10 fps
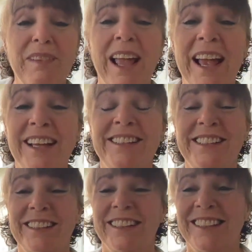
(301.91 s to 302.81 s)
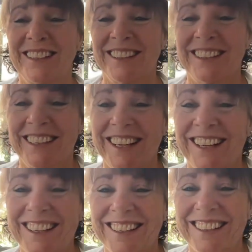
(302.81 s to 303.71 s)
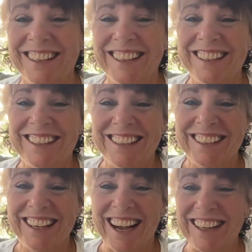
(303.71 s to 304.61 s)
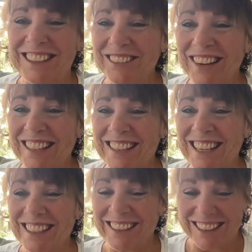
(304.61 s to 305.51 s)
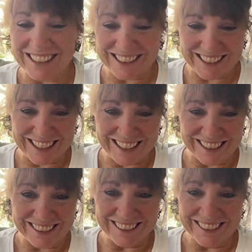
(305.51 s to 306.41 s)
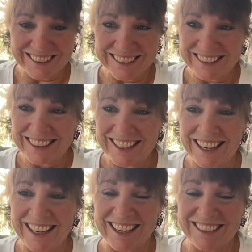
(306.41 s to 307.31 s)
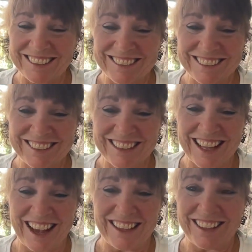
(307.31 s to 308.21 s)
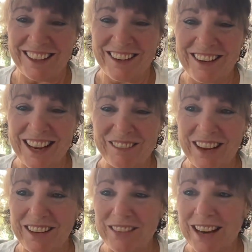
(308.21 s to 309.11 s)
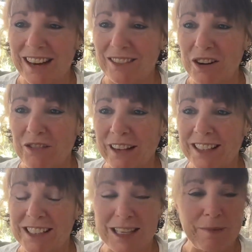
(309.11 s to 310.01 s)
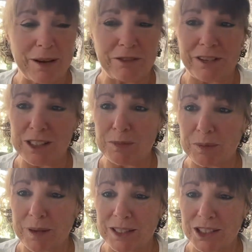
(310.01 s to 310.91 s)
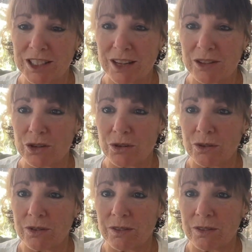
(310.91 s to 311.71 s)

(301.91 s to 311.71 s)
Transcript: And I do want to take a look and see. You know what? I don't know if I can see my own Facebook page, to tell you the truth.